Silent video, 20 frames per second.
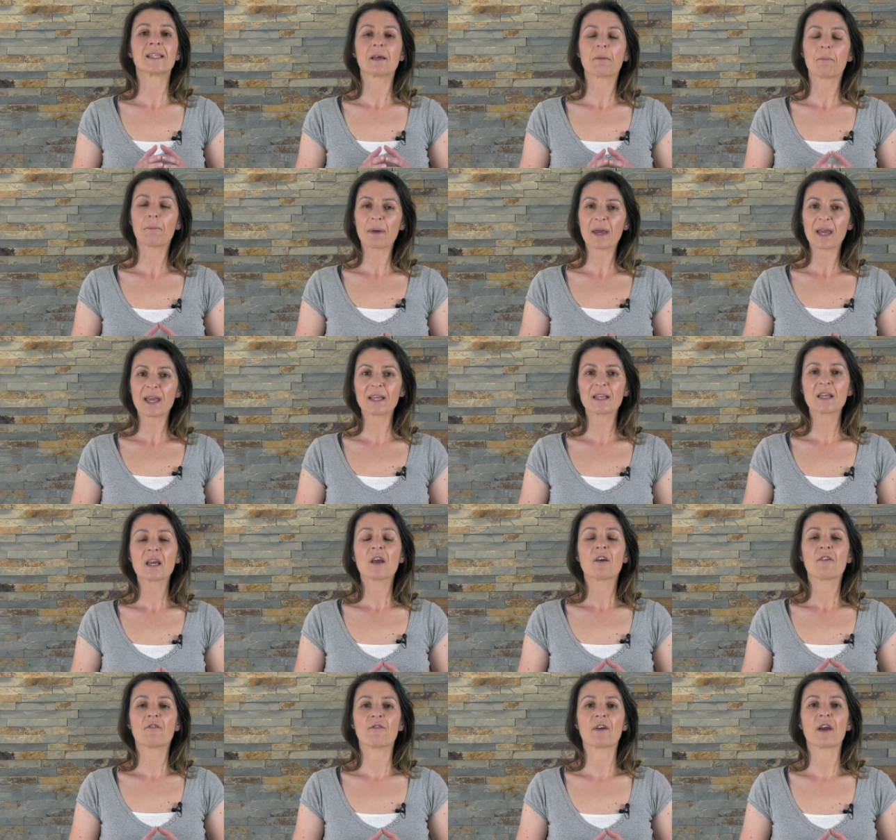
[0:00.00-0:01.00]
the pain
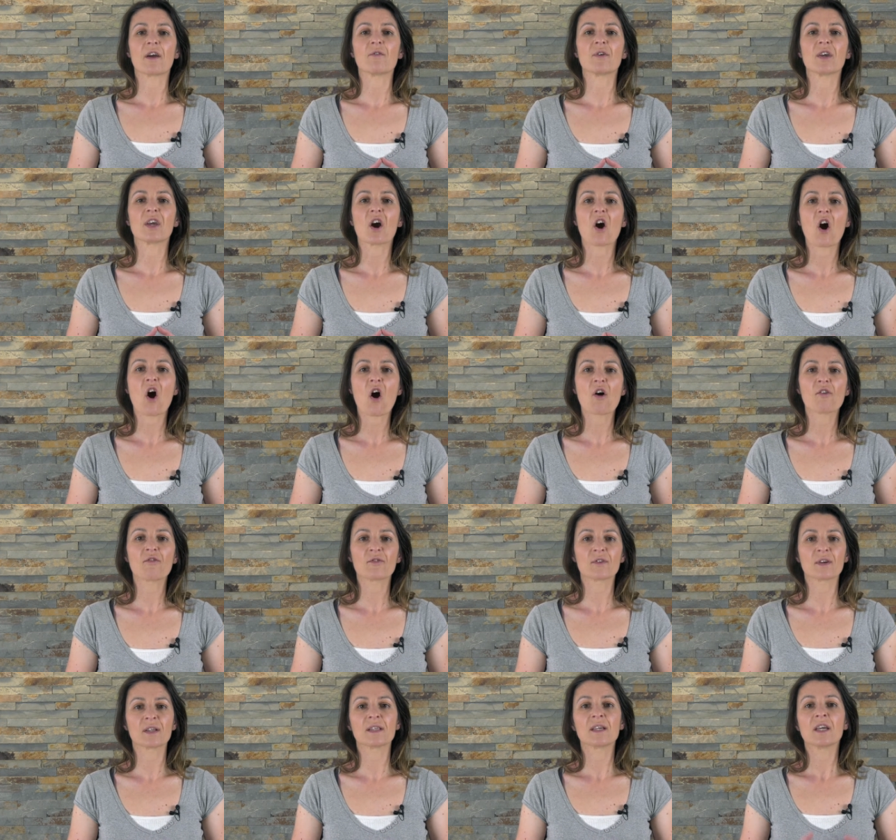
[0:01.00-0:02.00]
very
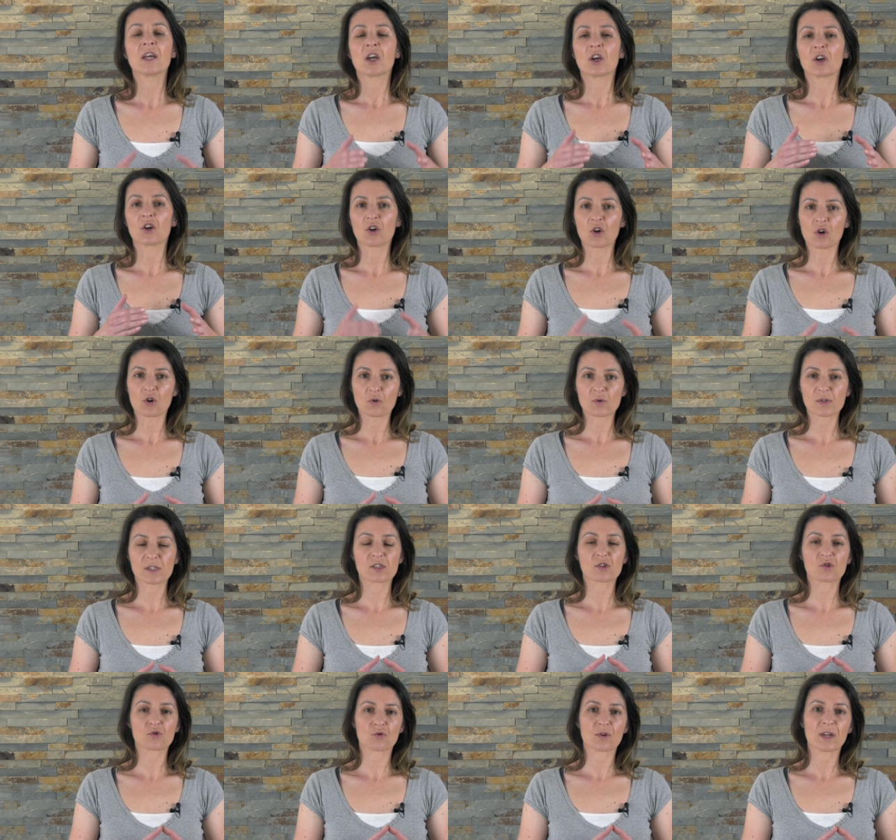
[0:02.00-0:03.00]
often goes
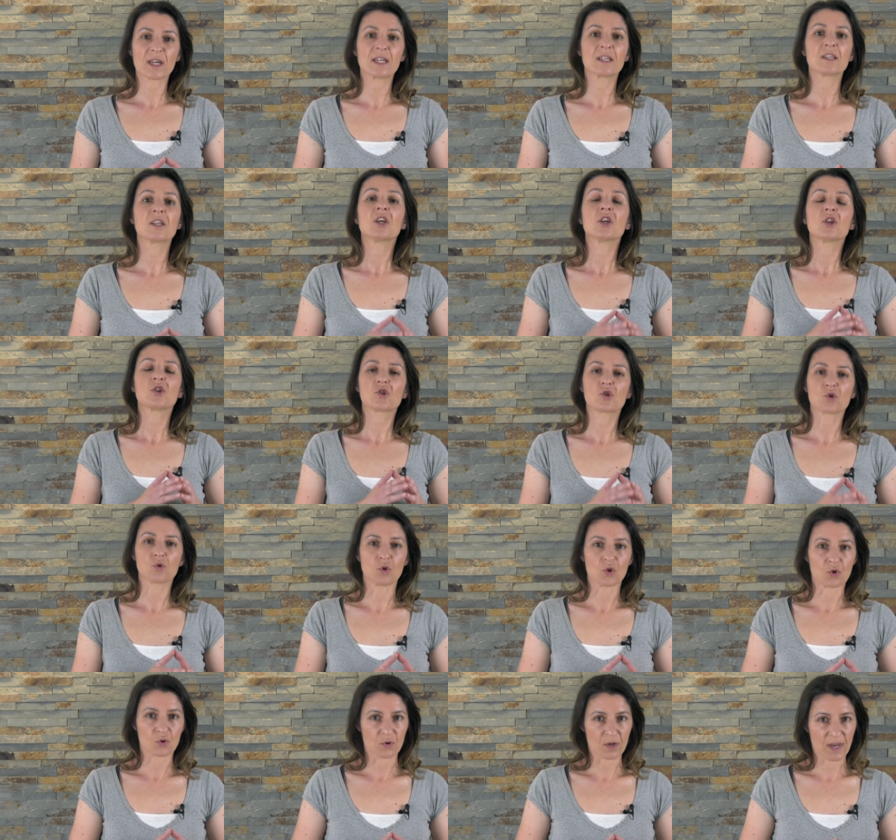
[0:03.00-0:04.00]
straight to
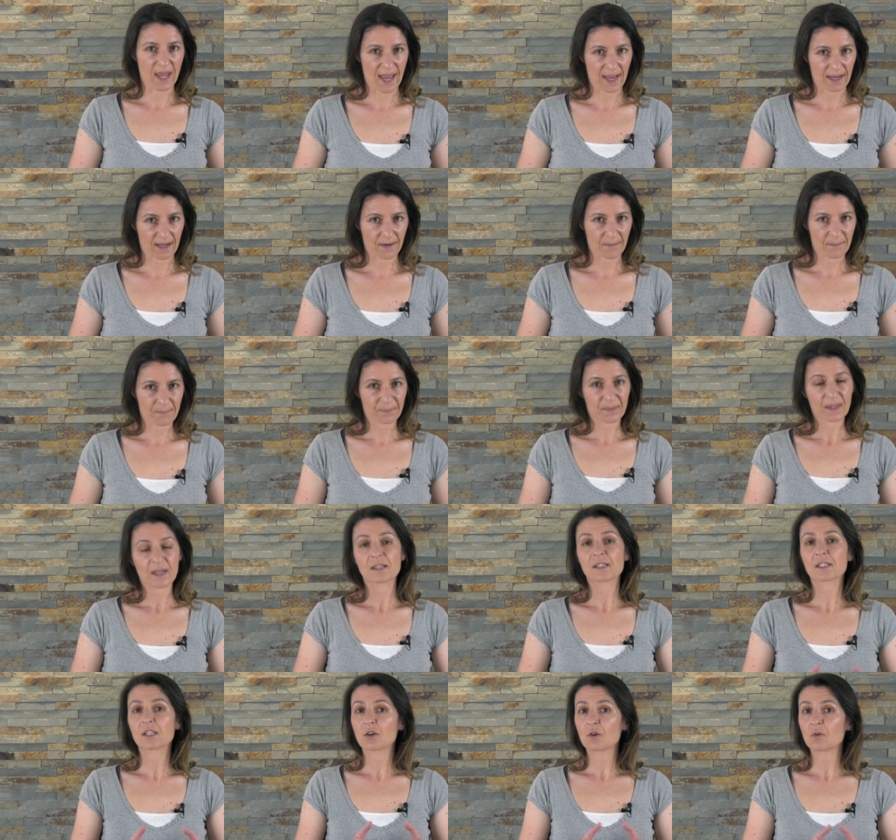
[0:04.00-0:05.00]
your neck.
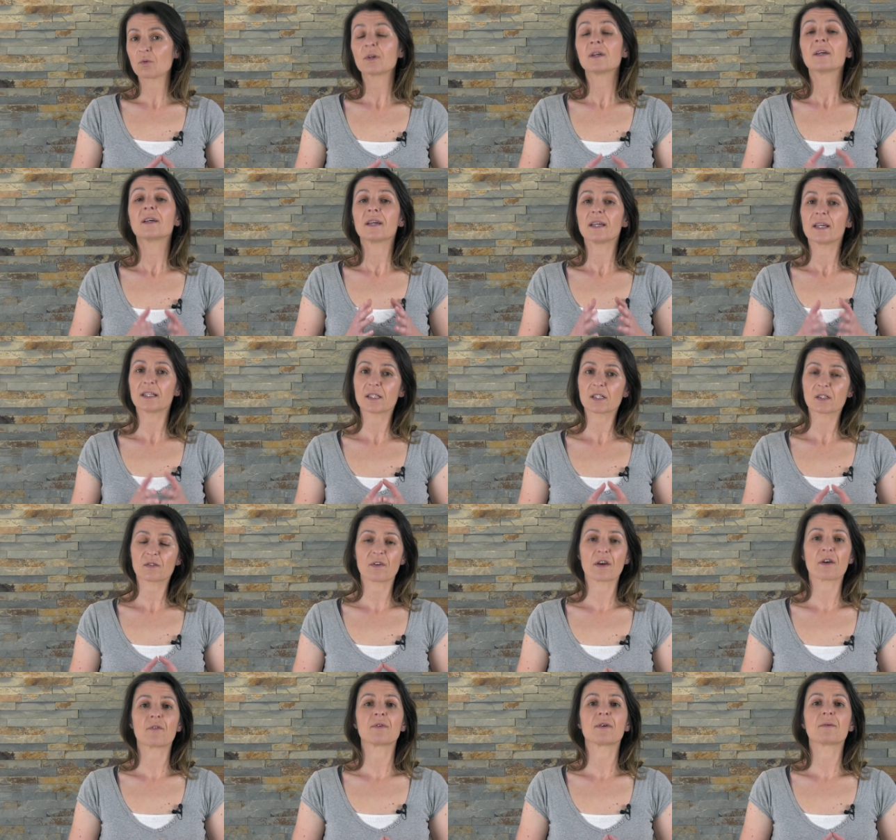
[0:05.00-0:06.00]
So it is
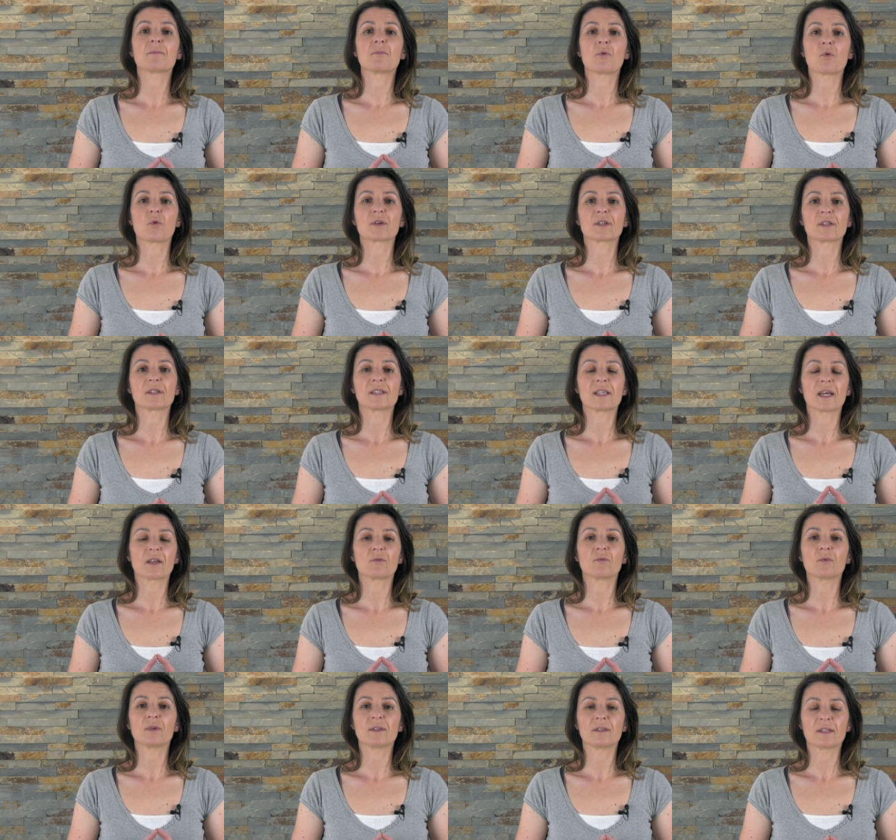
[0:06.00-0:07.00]
very important
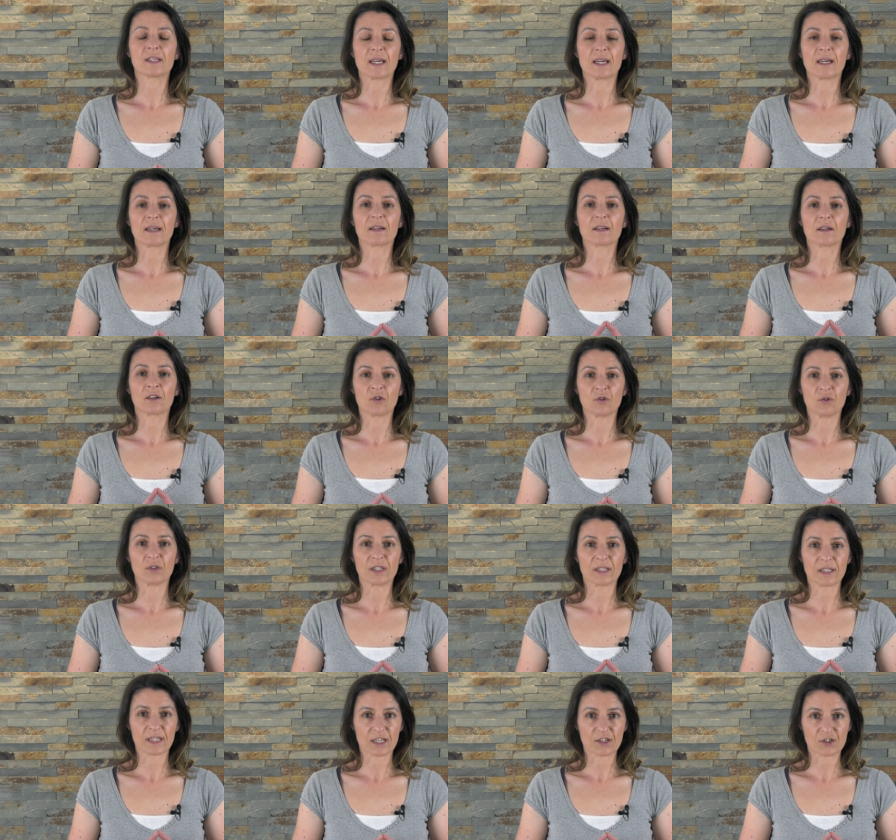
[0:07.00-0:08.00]
that we take a good
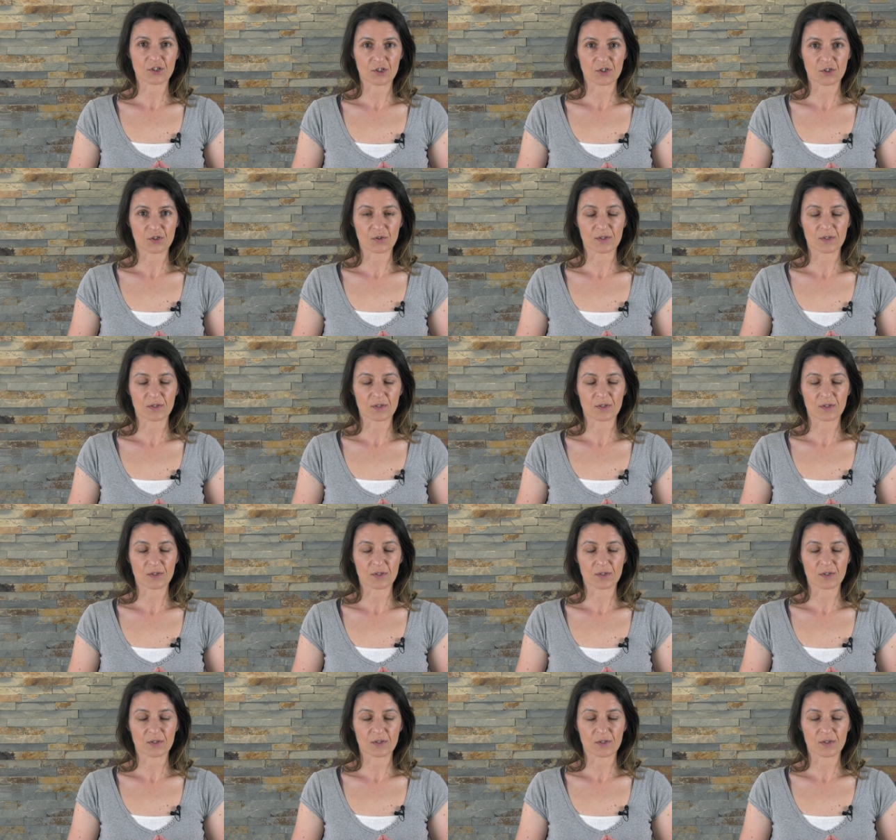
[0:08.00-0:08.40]
attention to